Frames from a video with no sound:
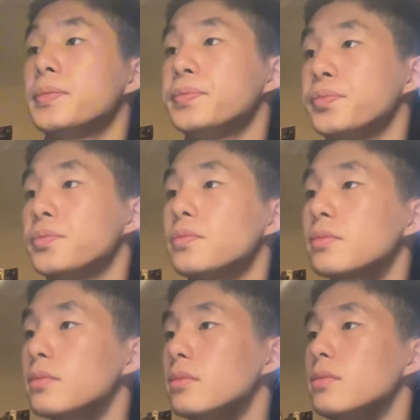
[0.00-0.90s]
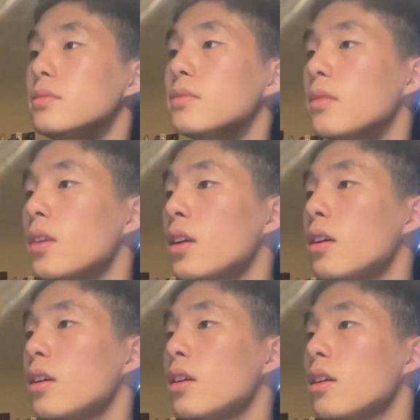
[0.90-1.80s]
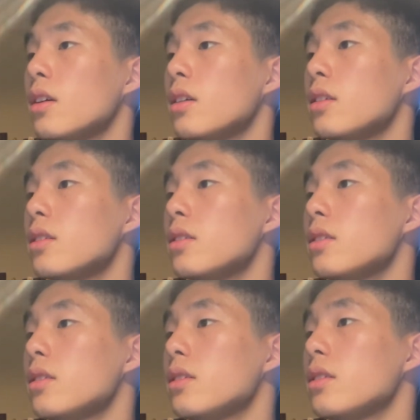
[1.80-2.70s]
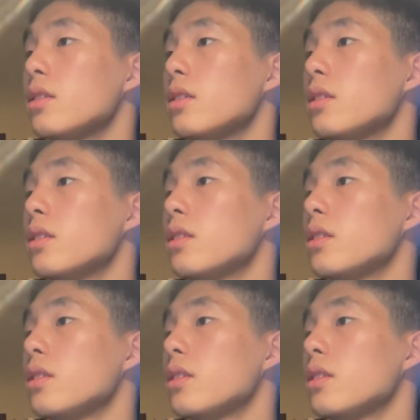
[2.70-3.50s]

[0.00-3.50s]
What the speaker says: (no one is talking)